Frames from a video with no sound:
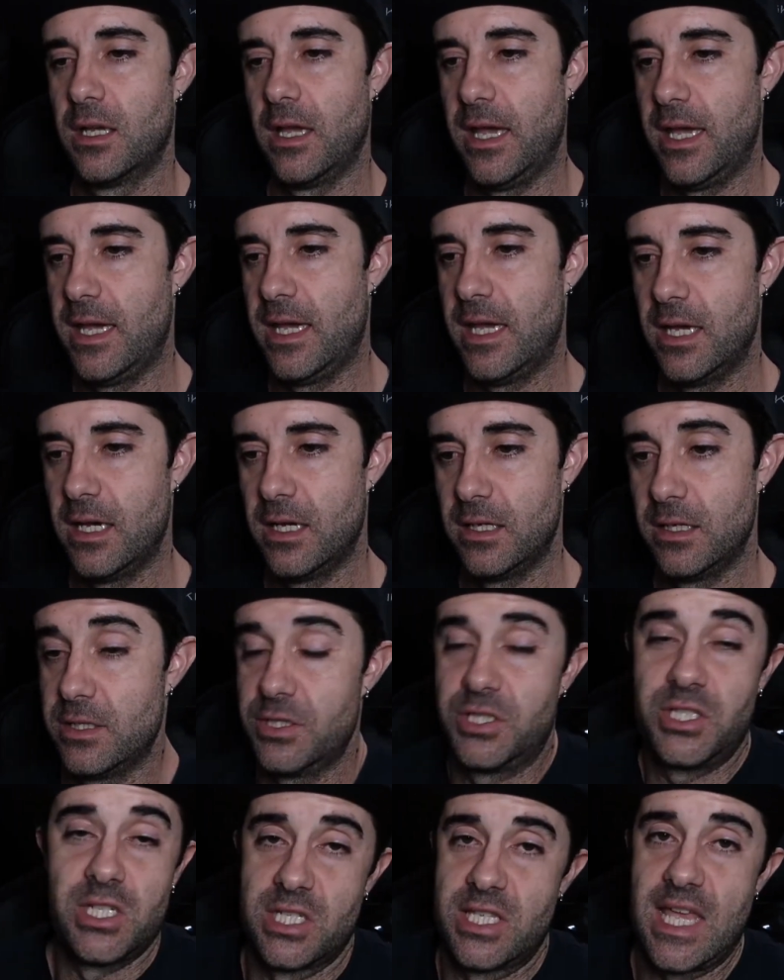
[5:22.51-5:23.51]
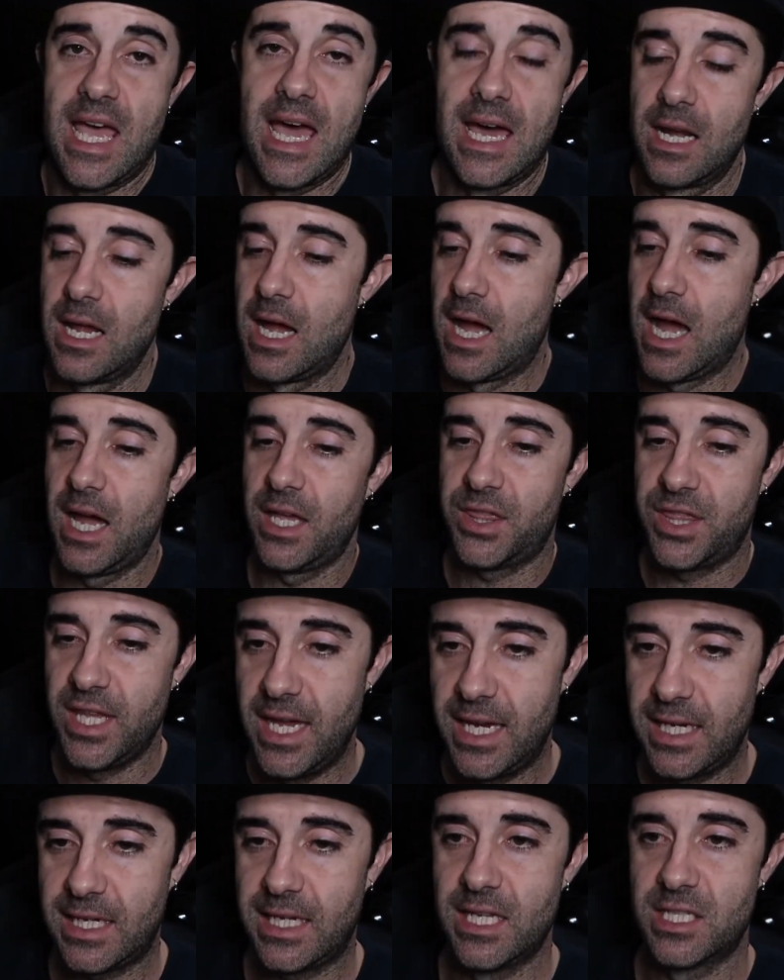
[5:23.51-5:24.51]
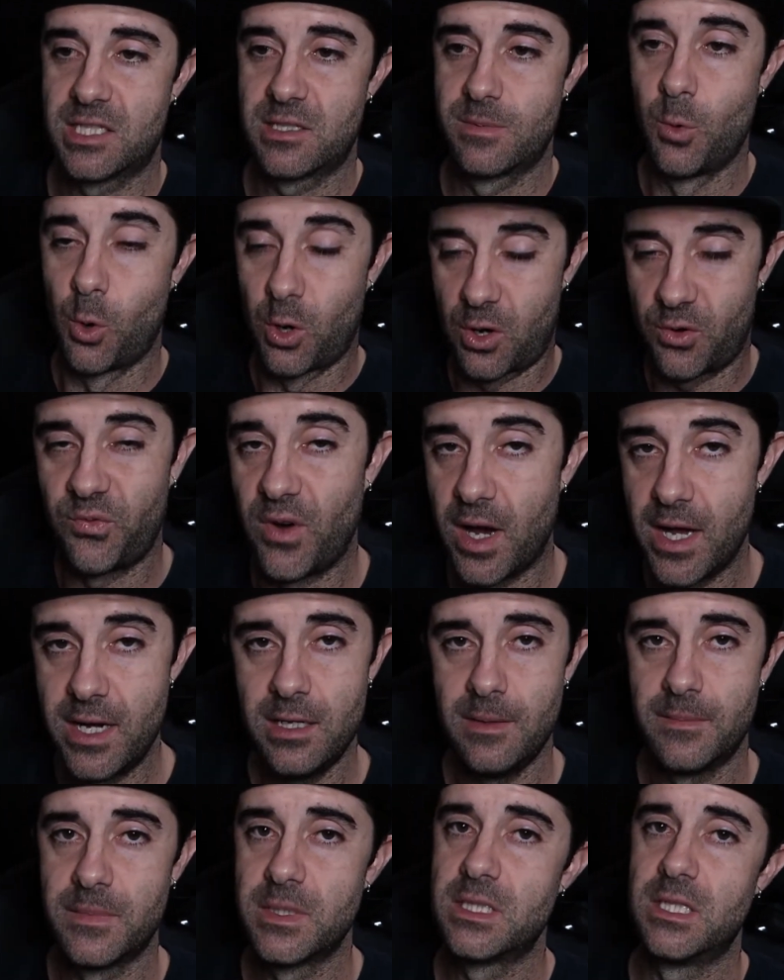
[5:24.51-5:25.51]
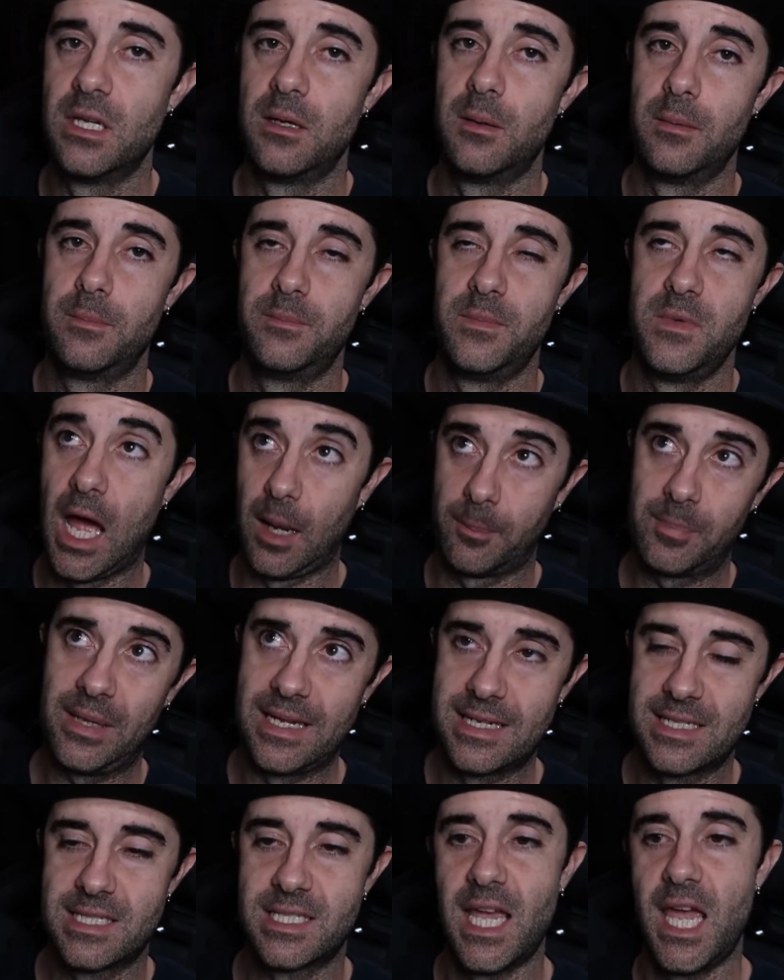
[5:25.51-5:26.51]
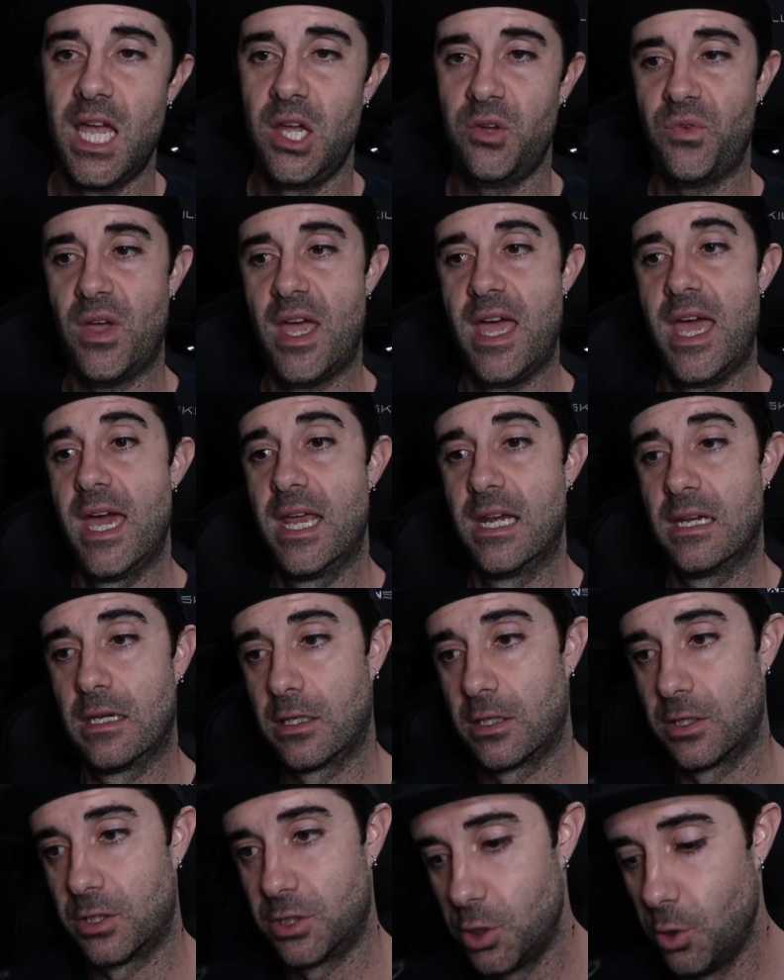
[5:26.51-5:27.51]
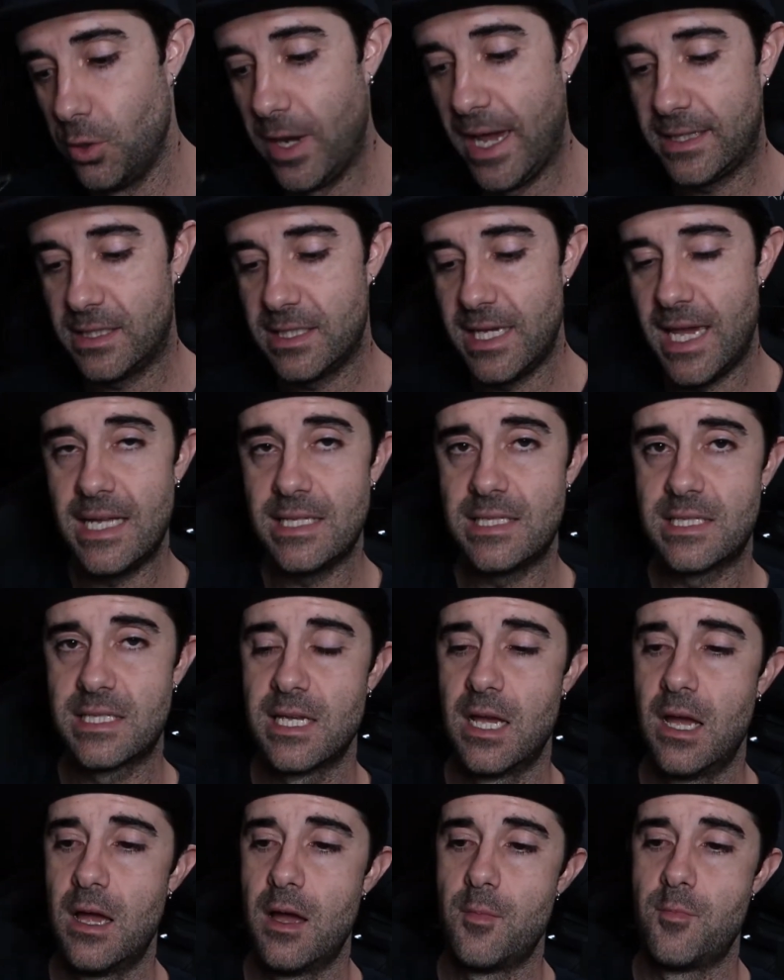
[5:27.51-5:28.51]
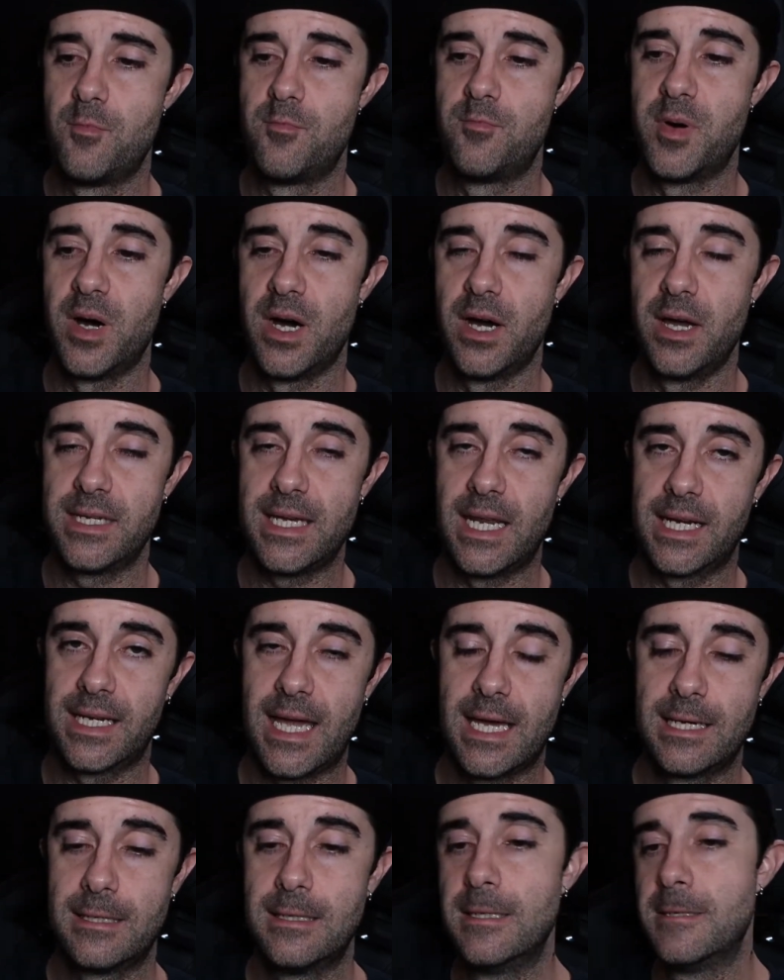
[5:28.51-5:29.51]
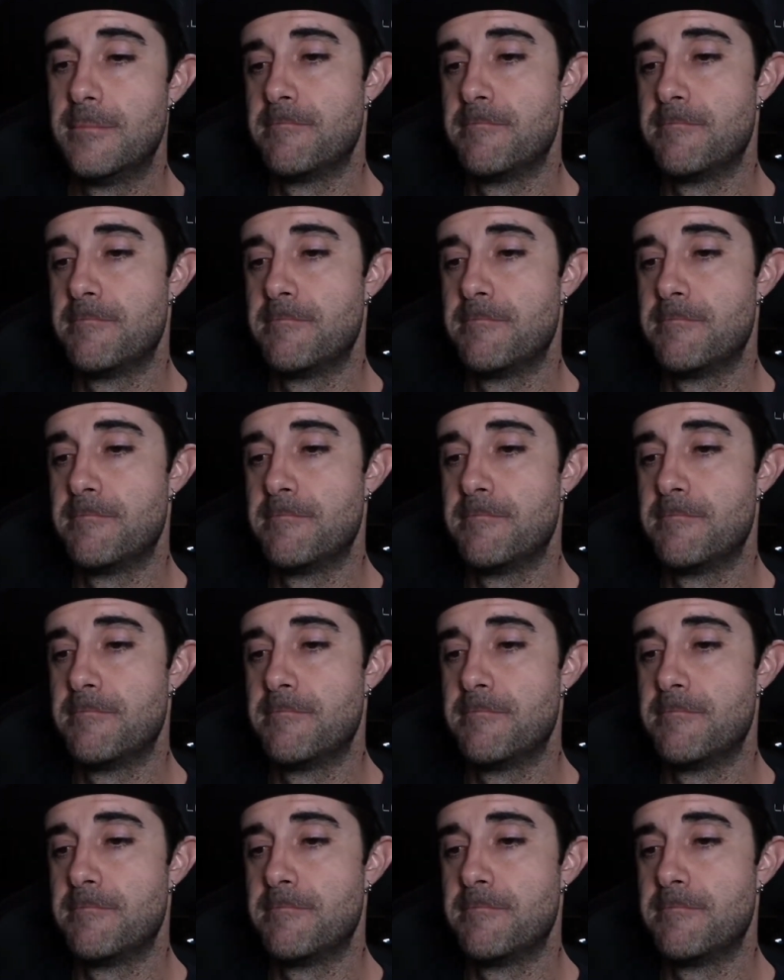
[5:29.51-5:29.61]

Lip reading: It's just that I think it's more fun to not play it safe and do head-to-heads, but yet again,